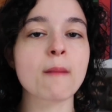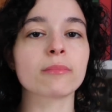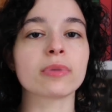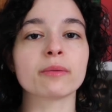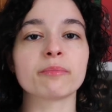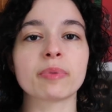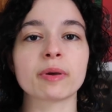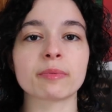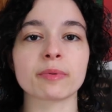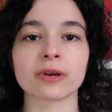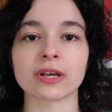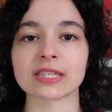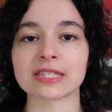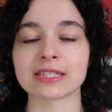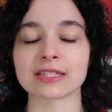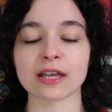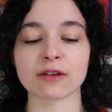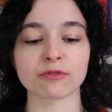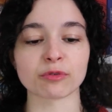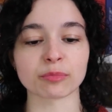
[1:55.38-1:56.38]
But Pippa has
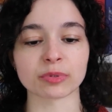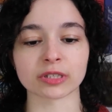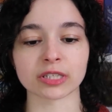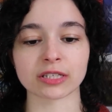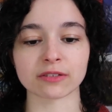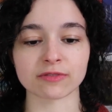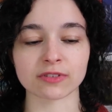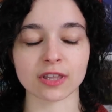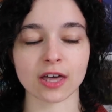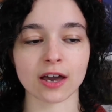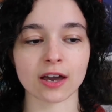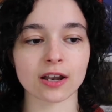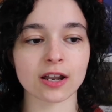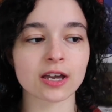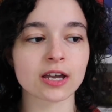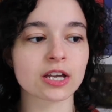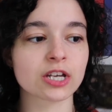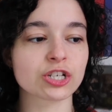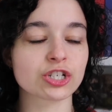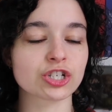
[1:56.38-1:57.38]
never believed that.
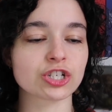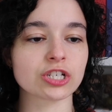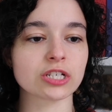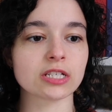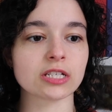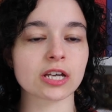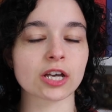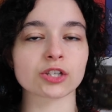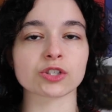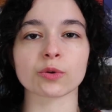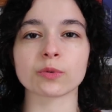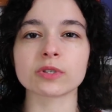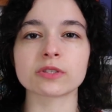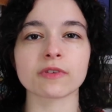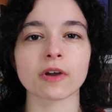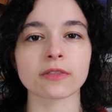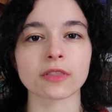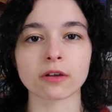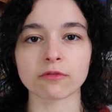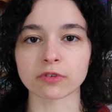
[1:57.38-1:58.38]
She has always
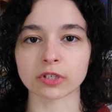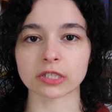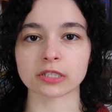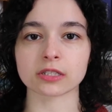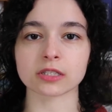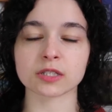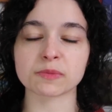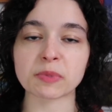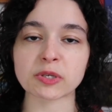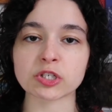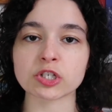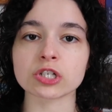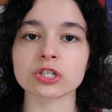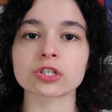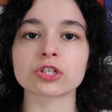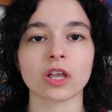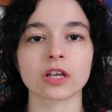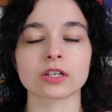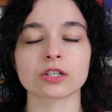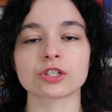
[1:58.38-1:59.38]
found that really
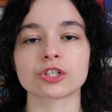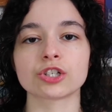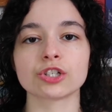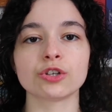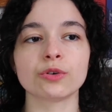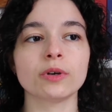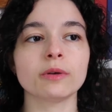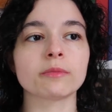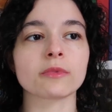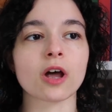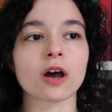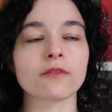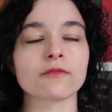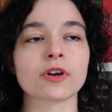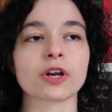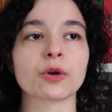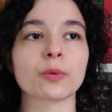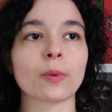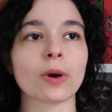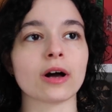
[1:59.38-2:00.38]
suspicious. She knew him not
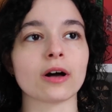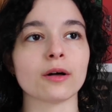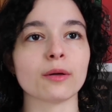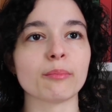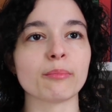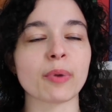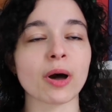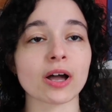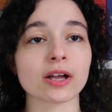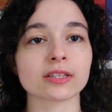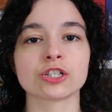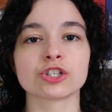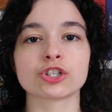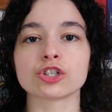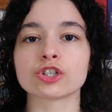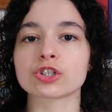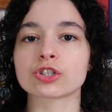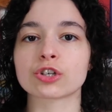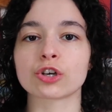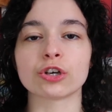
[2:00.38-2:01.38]
very well, but
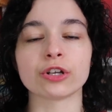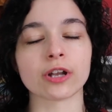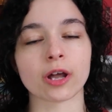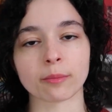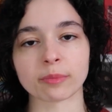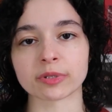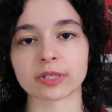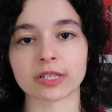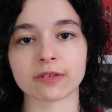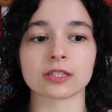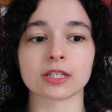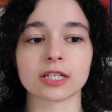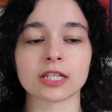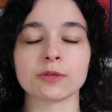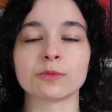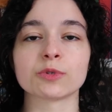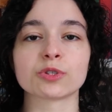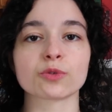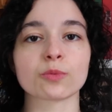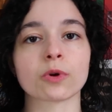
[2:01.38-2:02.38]
she just could not believe that
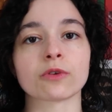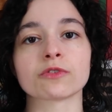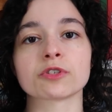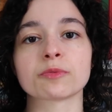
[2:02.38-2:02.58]
he was the one